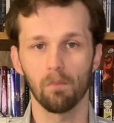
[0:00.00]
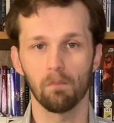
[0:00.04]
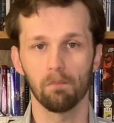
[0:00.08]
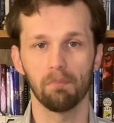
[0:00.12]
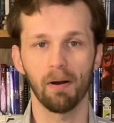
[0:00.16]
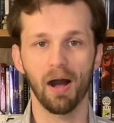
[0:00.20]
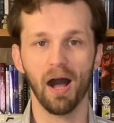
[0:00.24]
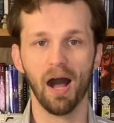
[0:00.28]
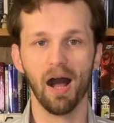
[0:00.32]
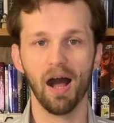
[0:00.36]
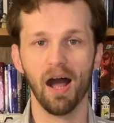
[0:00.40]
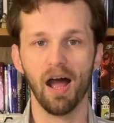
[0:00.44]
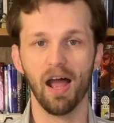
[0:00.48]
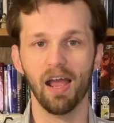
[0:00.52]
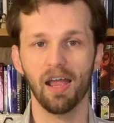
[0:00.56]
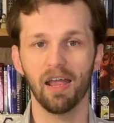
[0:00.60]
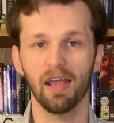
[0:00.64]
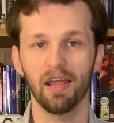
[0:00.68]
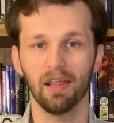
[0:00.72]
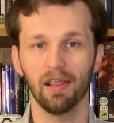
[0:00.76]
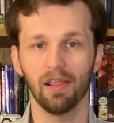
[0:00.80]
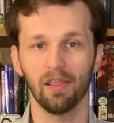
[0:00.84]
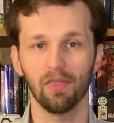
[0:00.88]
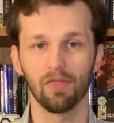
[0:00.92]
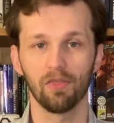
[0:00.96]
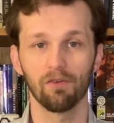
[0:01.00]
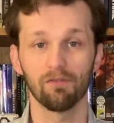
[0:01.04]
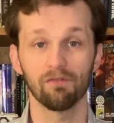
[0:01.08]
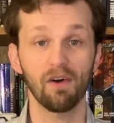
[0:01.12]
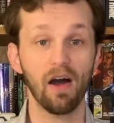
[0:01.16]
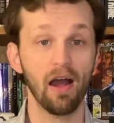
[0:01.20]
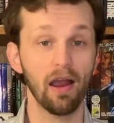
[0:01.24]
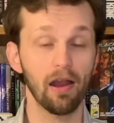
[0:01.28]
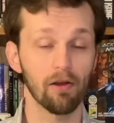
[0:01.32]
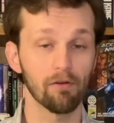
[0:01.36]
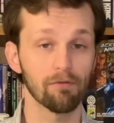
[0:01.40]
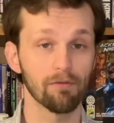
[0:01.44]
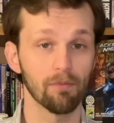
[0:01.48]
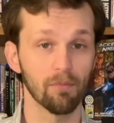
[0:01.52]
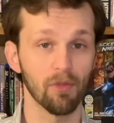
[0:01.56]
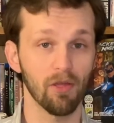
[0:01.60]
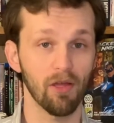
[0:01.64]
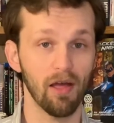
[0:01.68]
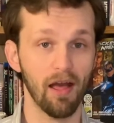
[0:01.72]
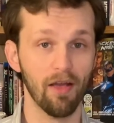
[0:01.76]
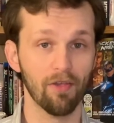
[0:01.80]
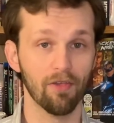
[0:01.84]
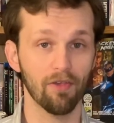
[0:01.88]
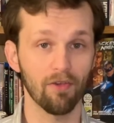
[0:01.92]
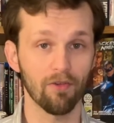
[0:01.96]
by the fire from the
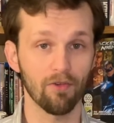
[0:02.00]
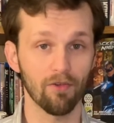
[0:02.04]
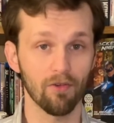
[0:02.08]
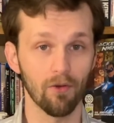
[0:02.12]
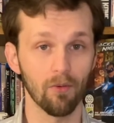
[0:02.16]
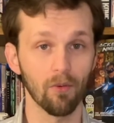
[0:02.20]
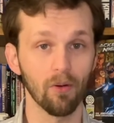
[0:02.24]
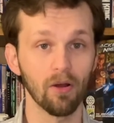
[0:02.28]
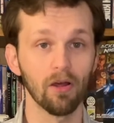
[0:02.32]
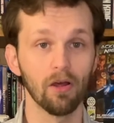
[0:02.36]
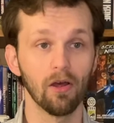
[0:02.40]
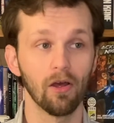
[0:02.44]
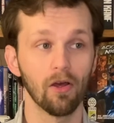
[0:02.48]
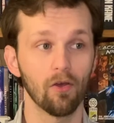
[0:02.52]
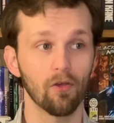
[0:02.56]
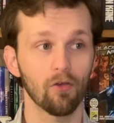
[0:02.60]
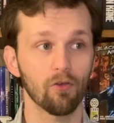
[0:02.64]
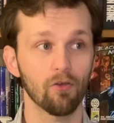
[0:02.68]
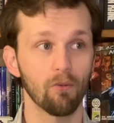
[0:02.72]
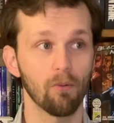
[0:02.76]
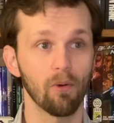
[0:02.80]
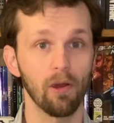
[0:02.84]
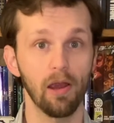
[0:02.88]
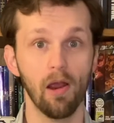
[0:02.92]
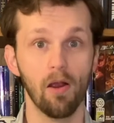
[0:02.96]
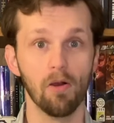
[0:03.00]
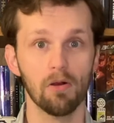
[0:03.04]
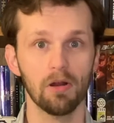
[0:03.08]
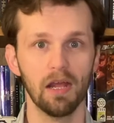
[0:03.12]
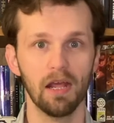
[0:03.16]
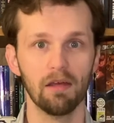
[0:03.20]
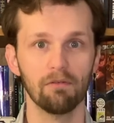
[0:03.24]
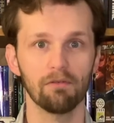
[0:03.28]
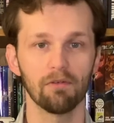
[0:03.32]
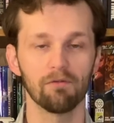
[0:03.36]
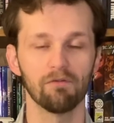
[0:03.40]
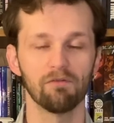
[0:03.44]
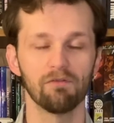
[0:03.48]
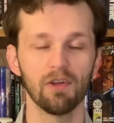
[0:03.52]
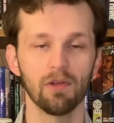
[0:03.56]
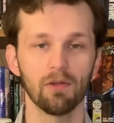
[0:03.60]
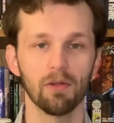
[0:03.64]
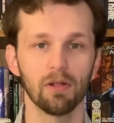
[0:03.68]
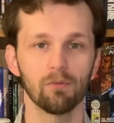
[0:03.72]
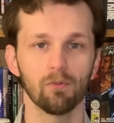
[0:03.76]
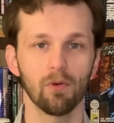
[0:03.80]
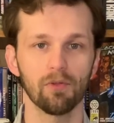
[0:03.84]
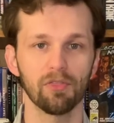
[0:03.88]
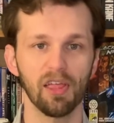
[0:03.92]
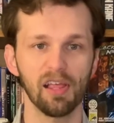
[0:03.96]
last issue. So we already have a
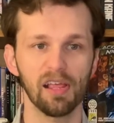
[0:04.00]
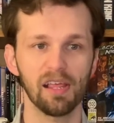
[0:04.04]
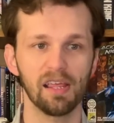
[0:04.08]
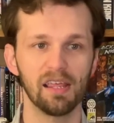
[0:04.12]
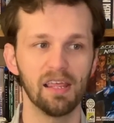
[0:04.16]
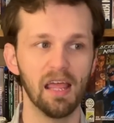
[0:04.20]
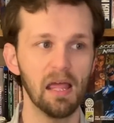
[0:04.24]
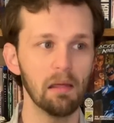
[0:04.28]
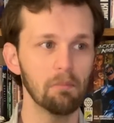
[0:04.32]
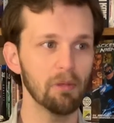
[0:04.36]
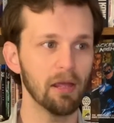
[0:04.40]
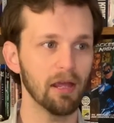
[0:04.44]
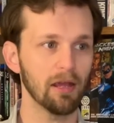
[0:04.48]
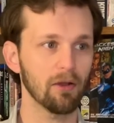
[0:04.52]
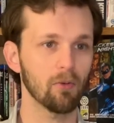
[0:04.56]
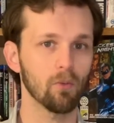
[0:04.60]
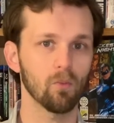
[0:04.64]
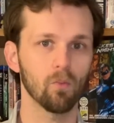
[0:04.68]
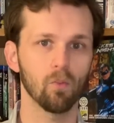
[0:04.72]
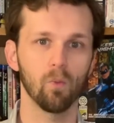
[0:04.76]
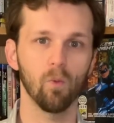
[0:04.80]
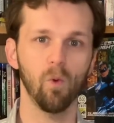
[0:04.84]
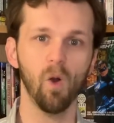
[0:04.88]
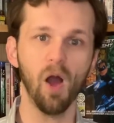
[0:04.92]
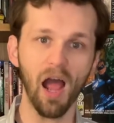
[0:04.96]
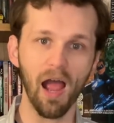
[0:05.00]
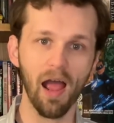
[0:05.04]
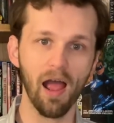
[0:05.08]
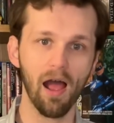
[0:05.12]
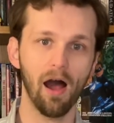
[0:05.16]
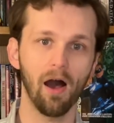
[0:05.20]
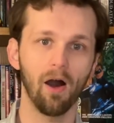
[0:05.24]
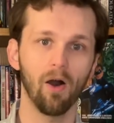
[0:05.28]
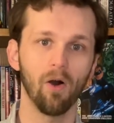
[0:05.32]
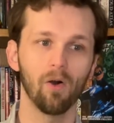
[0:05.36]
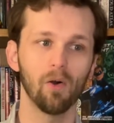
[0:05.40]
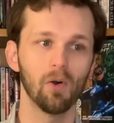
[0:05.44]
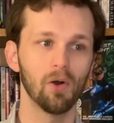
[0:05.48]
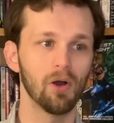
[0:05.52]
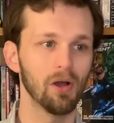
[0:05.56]
villain with a gimmick. Wow.